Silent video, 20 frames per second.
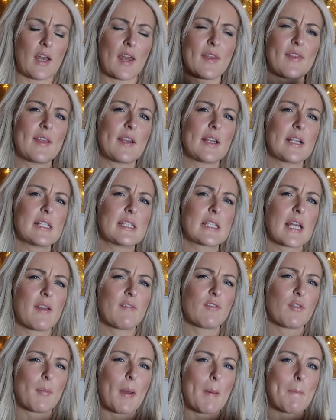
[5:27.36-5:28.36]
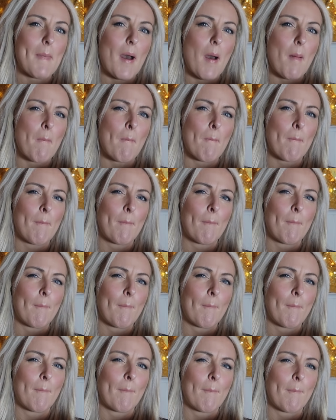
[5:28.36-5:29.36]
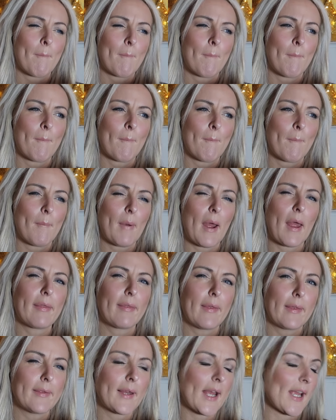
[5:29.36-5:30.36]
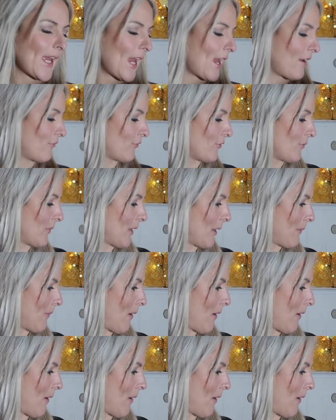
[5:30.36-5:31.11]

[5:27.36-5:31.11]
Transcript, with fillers: I think these came from my mum. I think they came from my